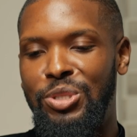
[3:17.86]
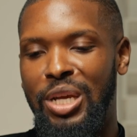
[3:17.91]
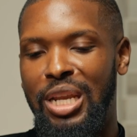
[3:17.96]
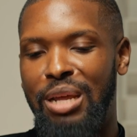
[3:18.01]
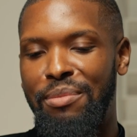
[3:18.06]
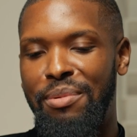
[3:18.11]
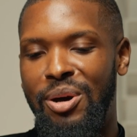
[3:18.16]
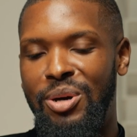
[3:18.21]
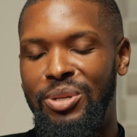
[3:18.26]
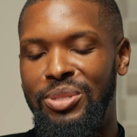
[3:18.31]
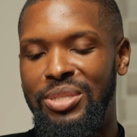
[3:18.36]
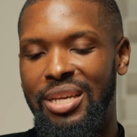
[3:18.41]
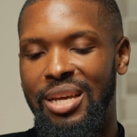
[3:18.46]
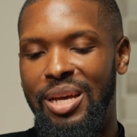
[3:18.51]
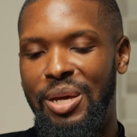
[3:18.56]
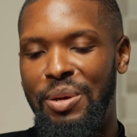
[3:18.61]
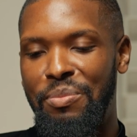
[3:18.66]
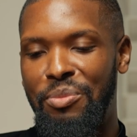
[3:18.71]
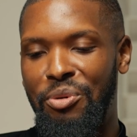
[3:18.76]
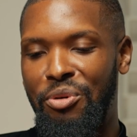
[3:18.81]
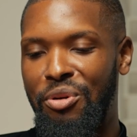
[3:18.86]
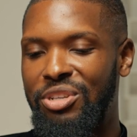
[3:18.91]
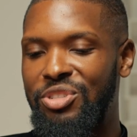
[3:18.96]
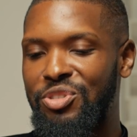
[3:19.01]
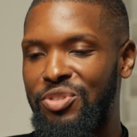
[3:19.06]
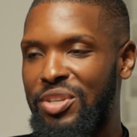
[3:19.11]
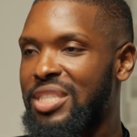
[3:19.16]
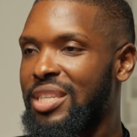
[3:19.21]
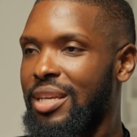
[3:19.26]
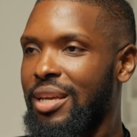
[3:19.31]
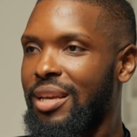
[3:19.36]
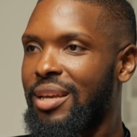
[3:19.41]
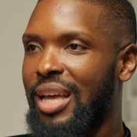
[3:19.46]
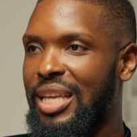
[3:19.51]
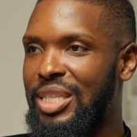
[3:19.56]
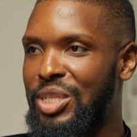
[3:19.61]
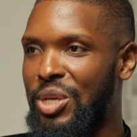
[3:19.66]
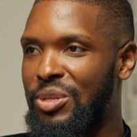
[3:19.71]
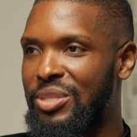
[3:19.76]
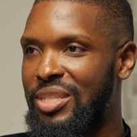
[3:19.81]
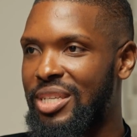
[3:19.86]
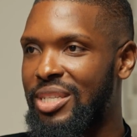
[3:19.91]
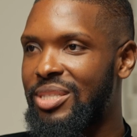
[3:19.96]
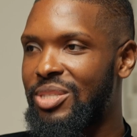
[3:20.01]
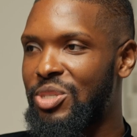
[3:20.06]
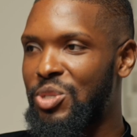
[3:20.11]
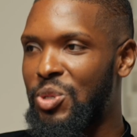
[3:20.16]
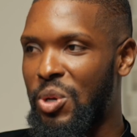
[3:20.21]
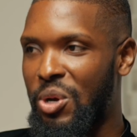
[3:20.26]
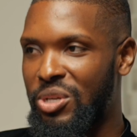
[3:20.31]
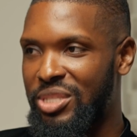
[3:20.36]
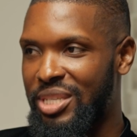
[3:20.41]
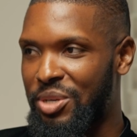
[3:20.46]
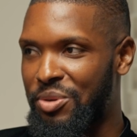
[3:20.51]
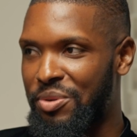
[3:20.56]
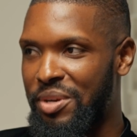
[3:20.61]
talking about cross-dressing as it concerns, content